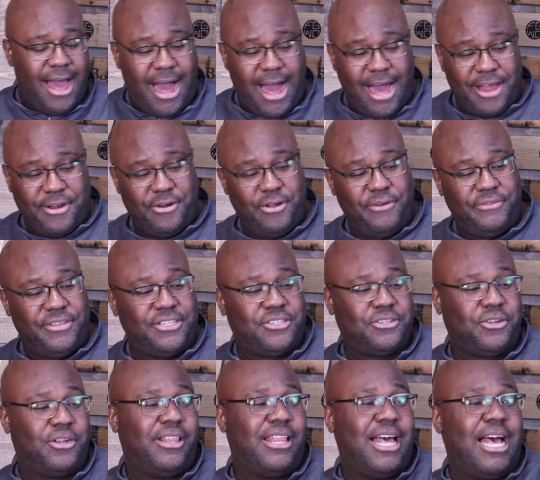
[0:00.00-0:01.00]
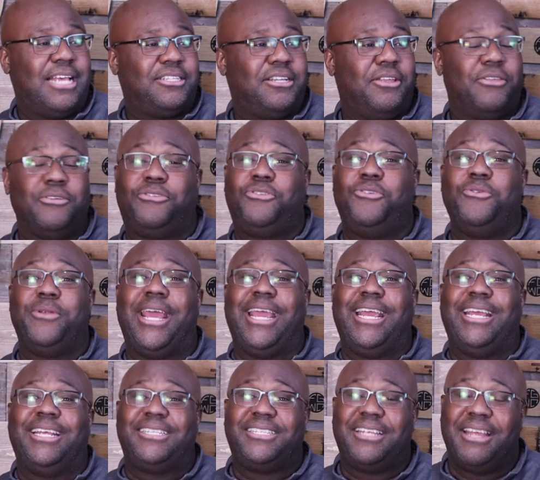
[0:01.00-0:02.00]
I don't know if this is going to last another 2
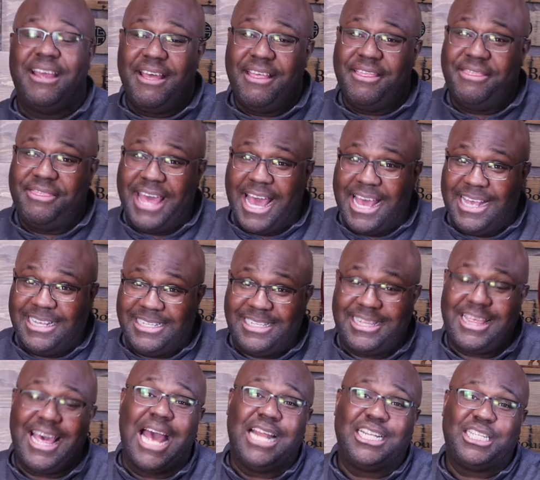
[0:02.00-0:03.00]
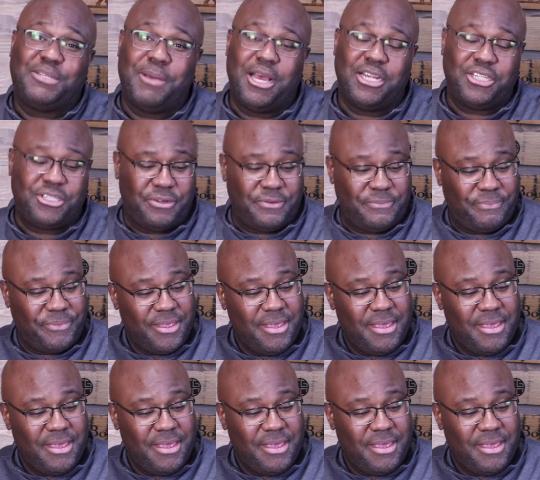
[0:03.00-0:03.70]
days. That is that special.